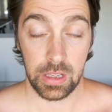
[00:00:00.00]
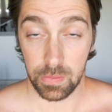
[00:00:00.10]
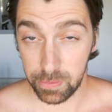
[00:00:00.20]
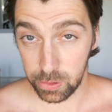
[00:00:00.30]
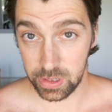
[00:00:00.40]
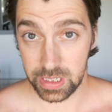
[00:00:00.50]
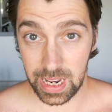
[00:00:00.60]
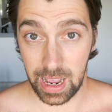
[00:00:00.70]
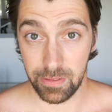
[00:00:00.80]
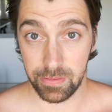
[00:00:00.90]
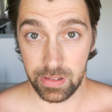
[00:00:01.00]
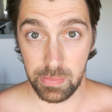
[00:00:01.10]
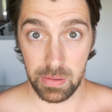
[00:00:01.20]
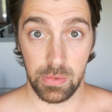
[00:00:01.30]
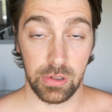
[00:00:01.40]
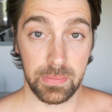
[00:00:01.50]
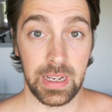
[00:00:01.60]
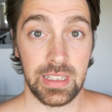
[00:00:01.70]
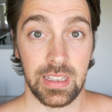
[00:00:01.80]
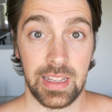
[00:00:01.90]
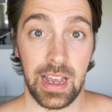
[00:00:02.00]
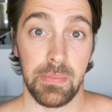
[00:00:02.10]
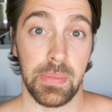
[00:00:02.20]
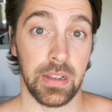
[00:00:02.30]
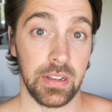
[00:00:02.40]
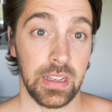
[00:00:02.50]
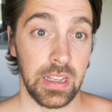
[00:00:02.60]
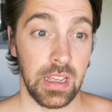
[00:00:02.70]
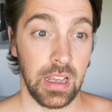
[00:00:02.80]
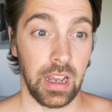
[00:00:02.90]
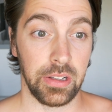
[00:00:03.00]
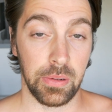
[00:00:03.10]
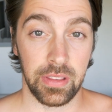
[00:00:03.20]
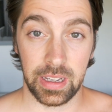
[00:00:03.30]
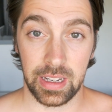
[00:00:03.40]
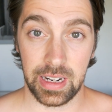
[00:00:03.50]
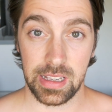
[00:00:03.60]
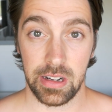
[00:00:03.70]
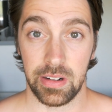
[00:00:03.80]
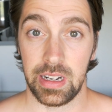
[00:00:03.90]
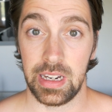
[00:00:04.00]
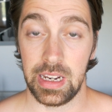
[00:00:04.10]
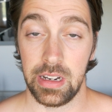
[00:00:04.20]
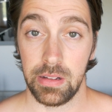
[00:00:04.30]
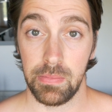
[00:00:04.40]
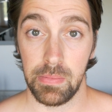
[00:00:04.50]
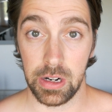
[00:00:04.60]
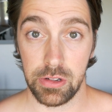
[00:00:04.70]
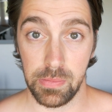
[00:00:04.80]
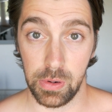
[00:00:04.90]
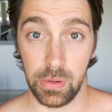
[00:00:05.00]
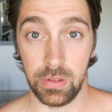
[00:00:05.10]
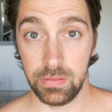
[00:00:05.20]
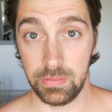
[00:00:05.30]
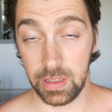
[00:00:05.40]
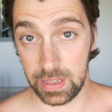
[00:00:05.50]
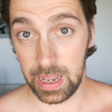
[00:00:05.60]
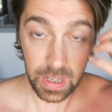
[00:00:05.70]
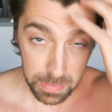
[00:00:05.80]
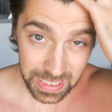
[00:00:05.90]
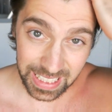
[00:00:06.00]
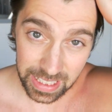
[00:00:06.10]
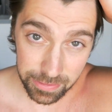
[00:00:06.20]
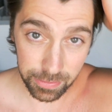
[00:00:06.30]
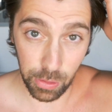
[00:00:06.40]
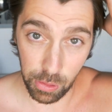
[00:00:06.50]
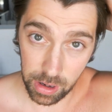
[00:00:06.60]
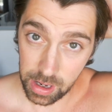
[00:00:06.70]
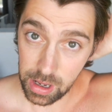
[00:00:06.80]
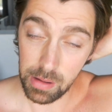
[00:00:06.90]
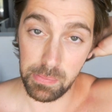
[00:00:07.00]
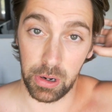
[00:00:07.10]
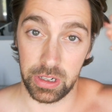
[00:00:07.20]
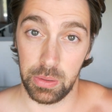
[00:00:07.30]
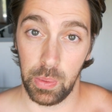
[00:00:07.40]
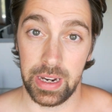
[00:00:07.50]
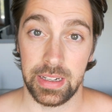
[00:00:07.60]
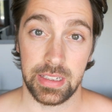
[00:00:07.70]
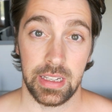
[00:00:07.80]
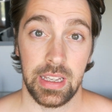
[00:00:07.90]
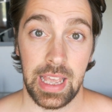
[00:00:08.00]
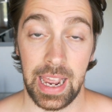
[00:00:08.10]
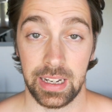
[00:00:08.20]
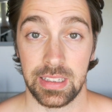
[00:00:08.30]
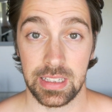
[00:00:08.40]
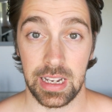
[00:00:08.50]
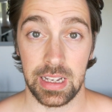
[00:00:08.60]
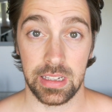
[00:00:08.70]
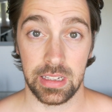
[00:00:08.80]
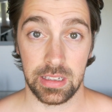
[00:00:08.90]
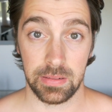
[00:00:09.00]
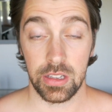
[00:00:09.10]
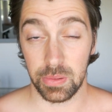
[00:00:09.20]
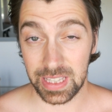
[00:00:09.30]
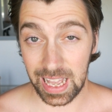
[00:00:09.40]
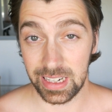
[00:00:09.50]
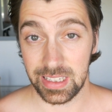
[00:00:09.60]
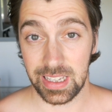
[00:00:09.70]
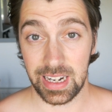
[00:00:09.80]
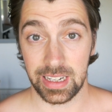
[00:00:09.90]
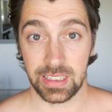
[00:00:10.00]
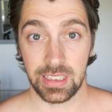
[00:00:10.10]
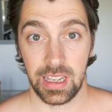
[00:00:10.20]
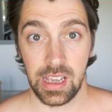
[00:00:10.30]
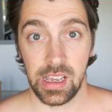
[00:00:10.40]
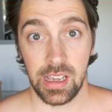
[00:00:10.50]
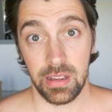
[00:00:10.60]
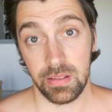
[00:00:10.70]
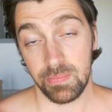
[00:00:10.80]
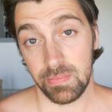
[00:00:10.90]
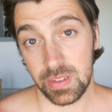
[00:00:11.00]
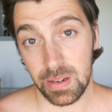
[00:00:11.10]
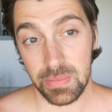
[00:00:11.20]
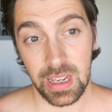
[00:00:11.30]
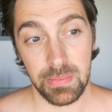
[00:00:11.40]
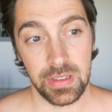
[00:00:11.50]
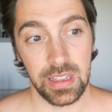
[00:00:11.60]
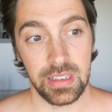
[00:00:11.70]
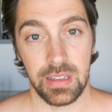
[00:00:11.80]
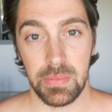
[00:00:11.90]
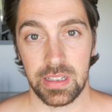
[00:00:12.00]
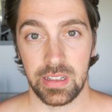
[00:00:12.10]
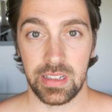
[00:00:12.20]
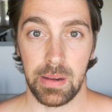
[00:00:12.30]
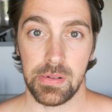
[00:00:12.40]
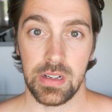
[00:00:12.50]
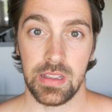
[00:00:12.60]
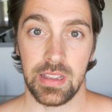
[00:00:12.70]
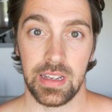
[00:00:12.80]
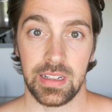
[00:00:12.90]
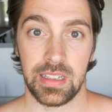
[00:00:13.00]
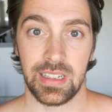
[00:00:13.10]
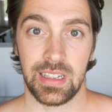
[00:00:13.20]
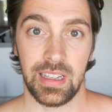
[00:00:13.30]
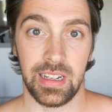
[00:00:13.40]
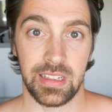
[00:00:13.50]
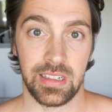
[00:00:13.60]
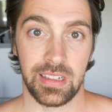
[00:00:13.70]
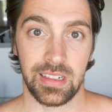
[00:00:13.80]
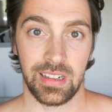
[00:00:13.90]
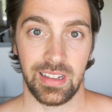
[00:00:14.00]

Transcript: I'm fortunate to have a bit more space than that, but I don't think I necessarily need much more than that, particularly for body weight exercises. So with calisthenics, sometimes there's the misconception that it's